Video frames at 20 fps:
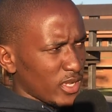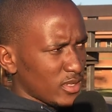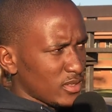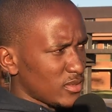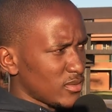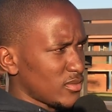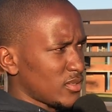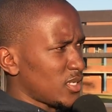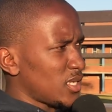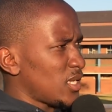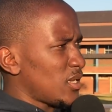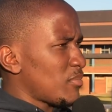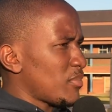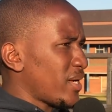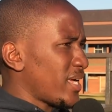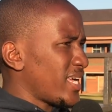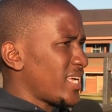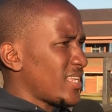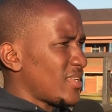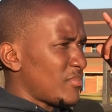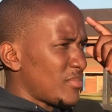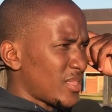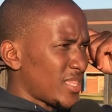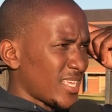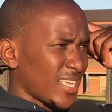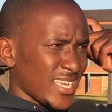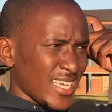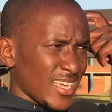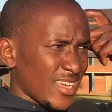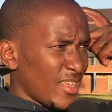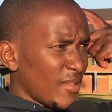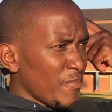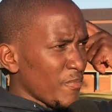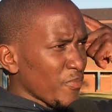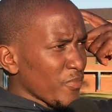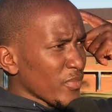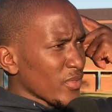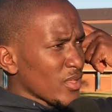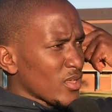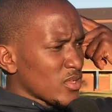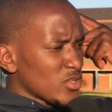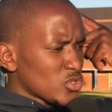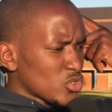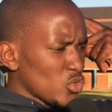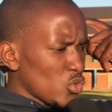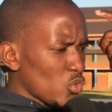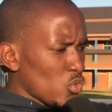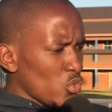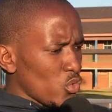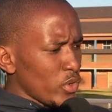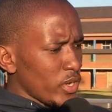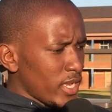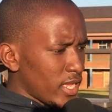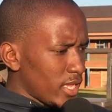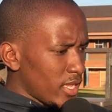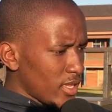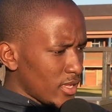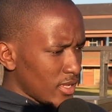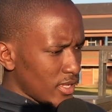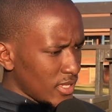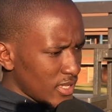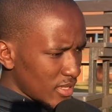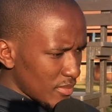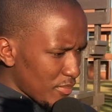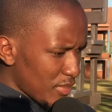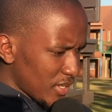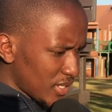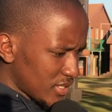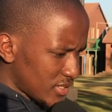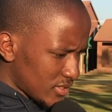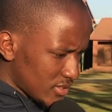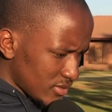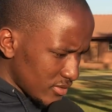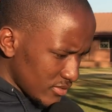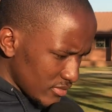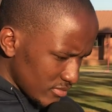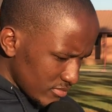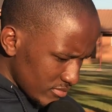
In my head I'm thinking, so Kune in the past